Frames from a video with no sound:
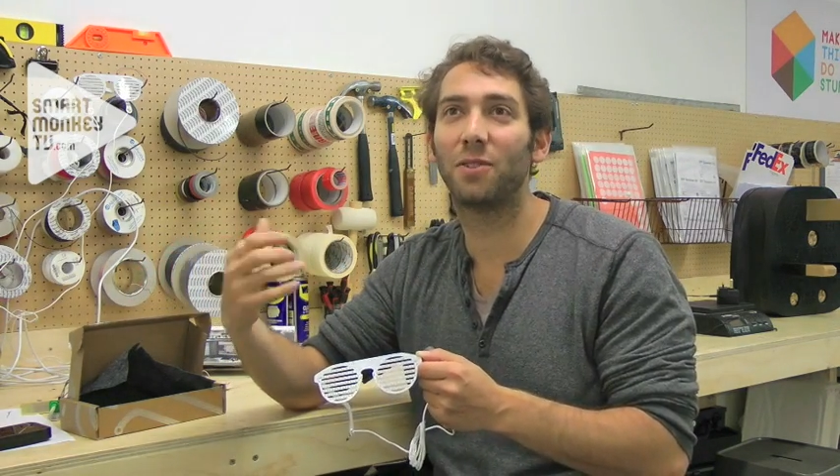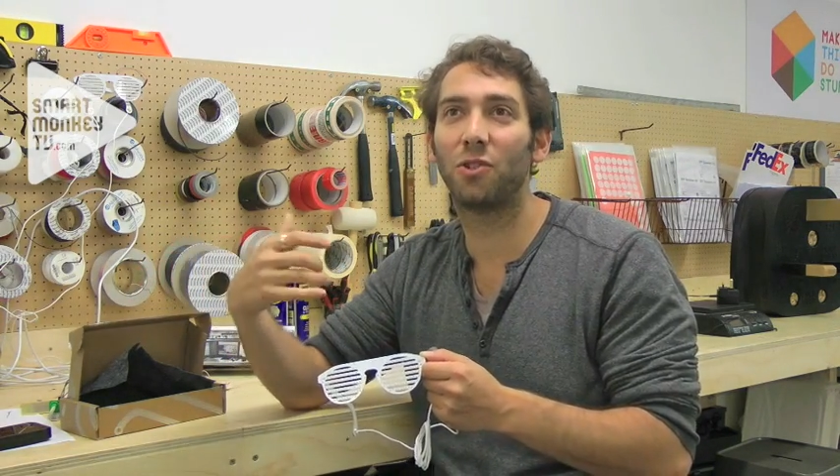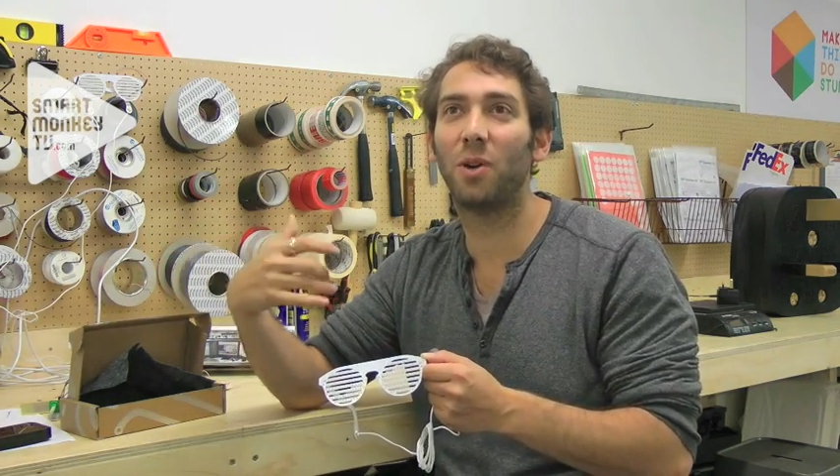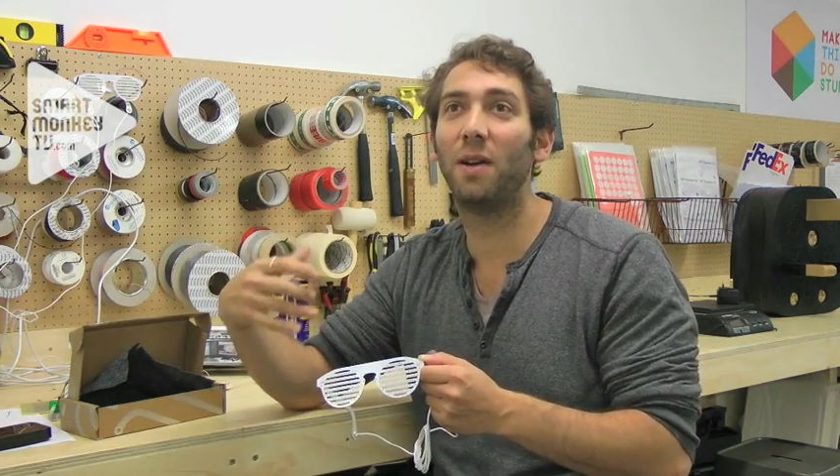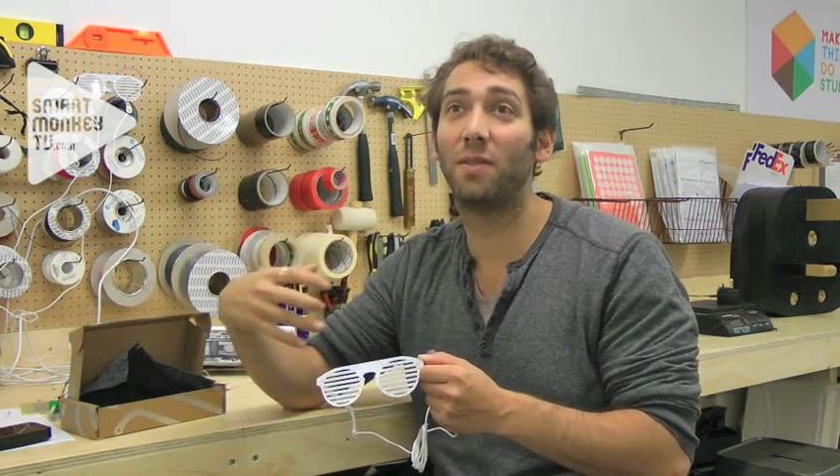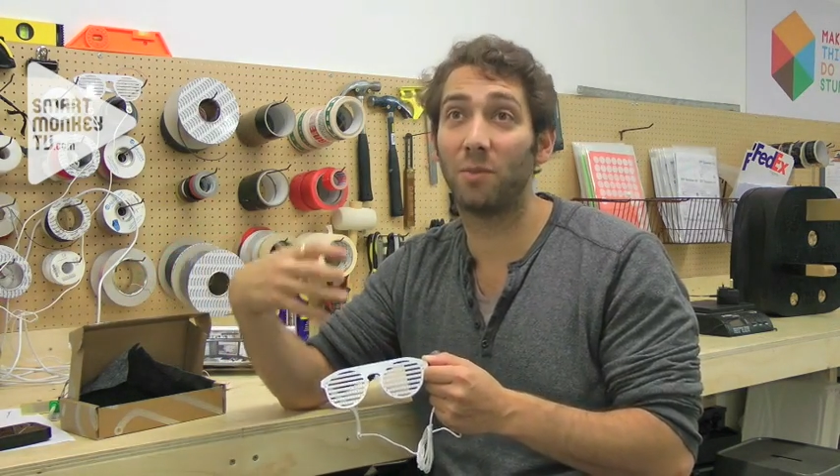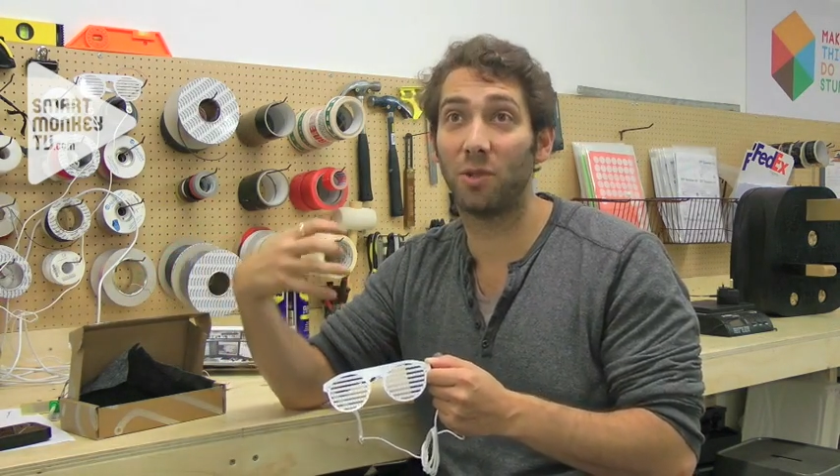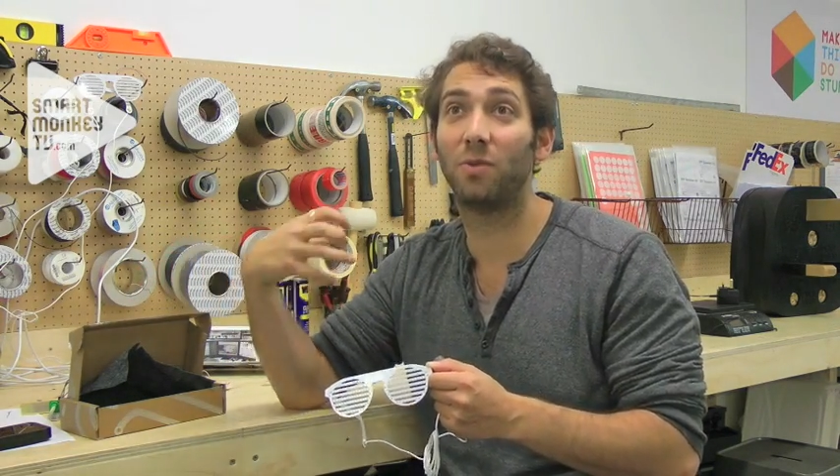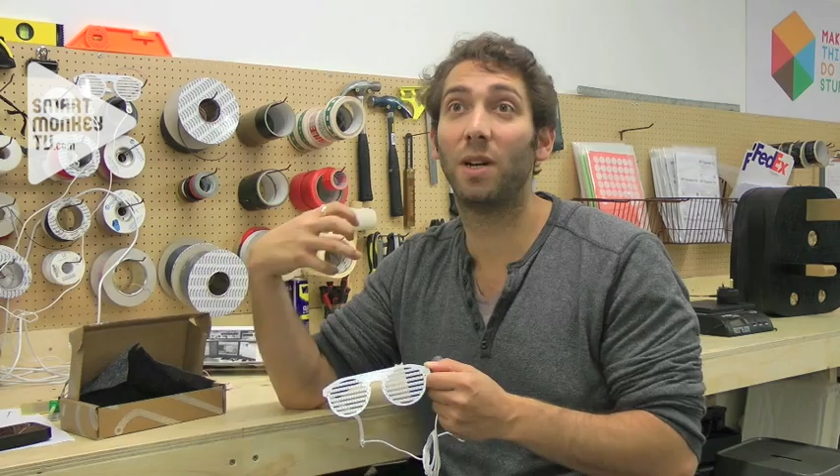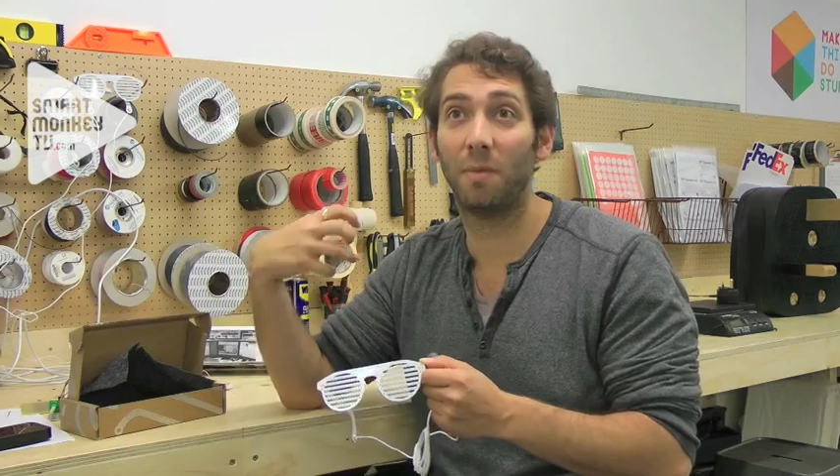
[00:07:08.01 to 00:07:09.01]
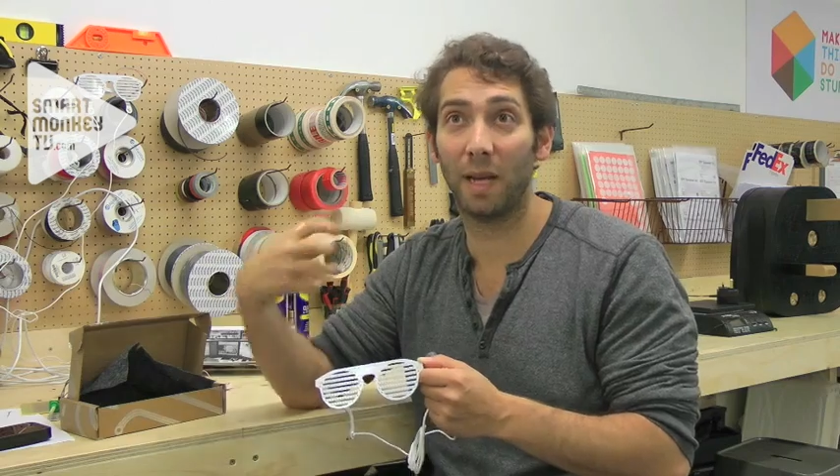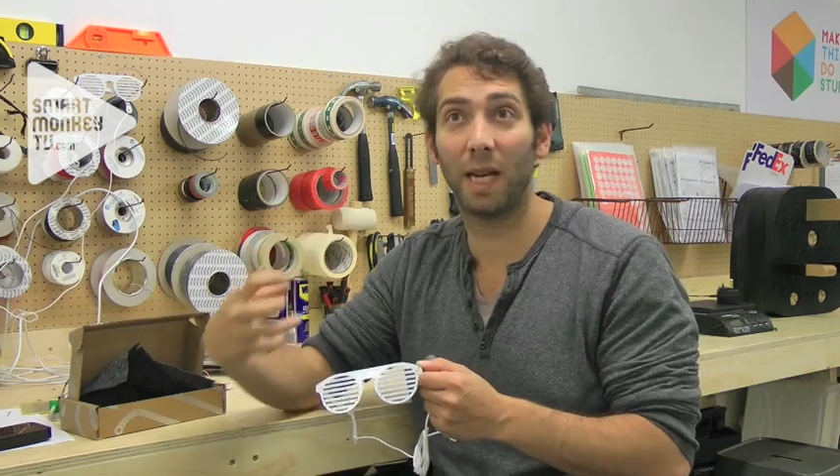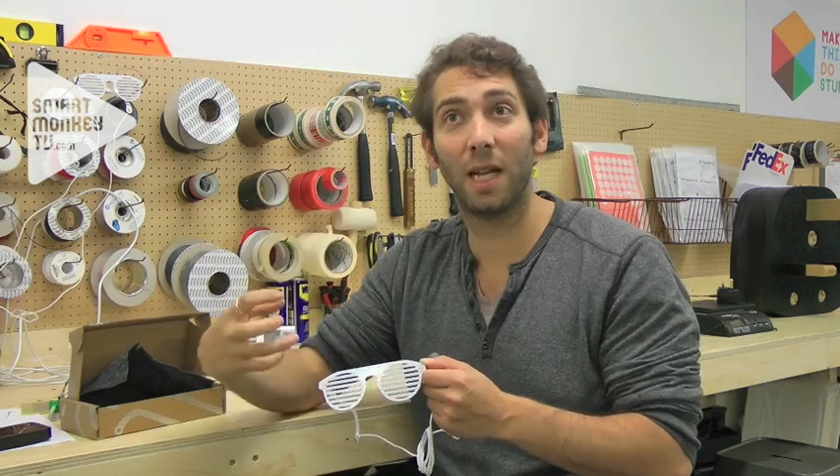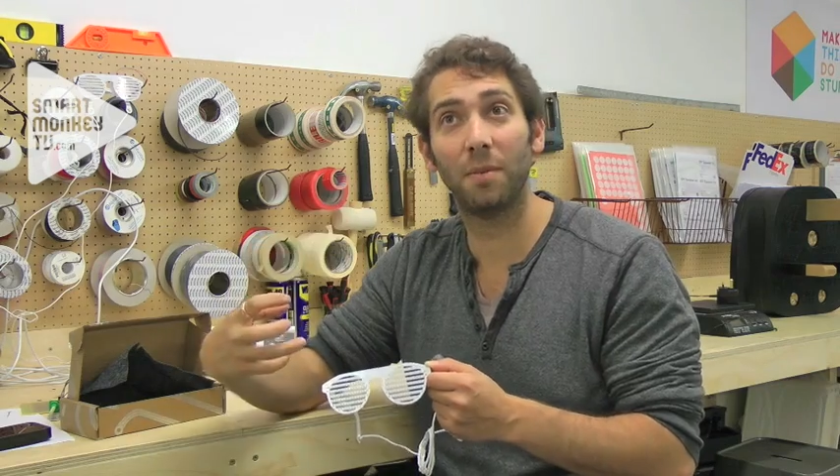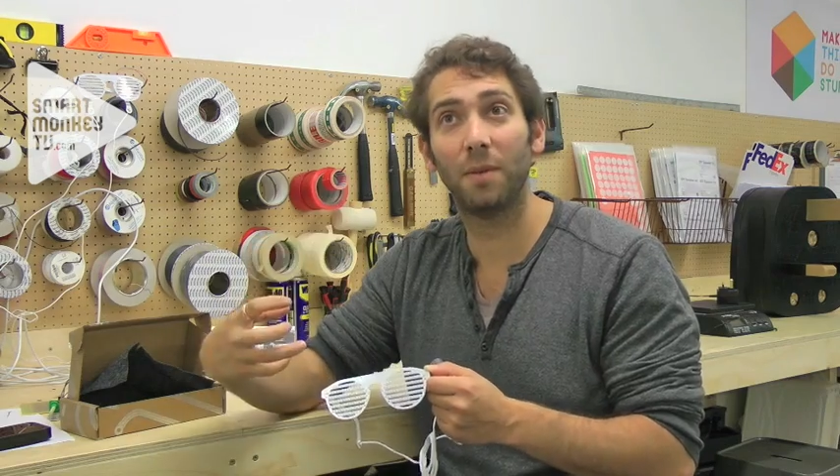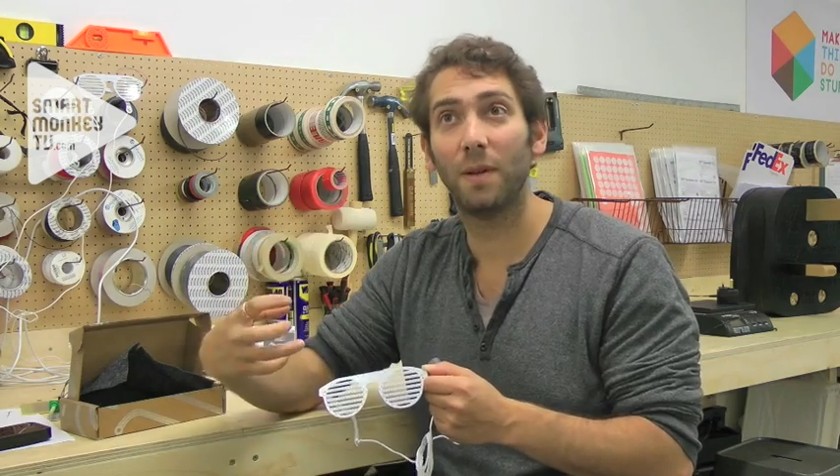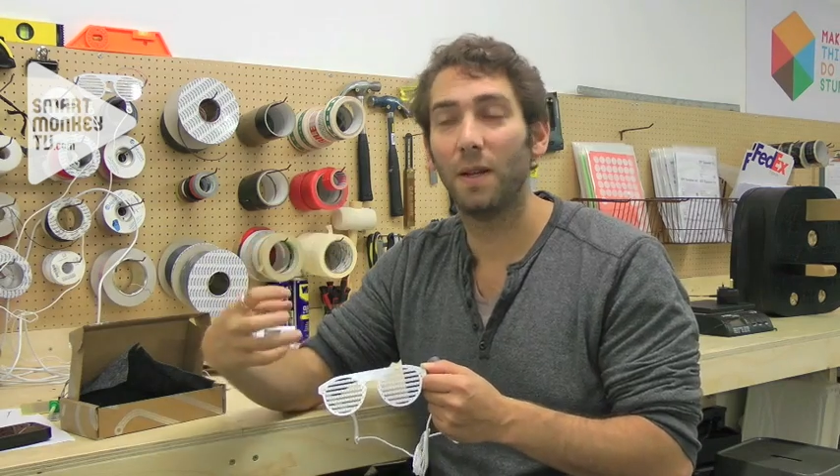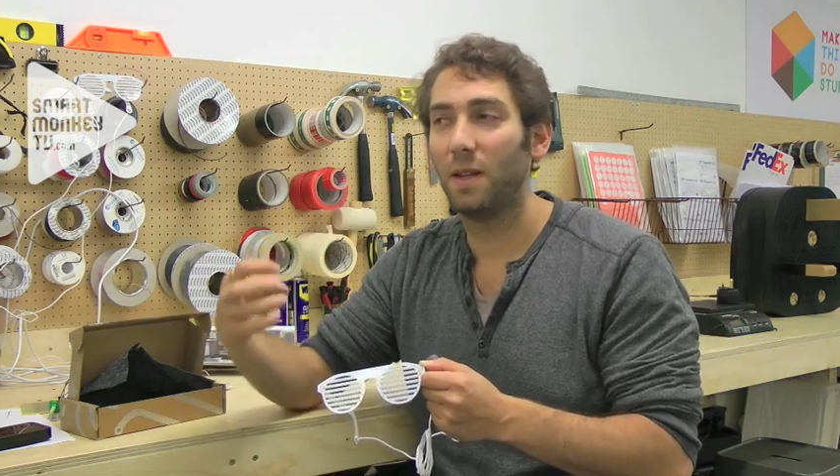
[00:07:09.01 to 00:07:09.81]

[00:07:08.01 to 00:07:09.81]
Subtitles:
to drive them to really pick it up.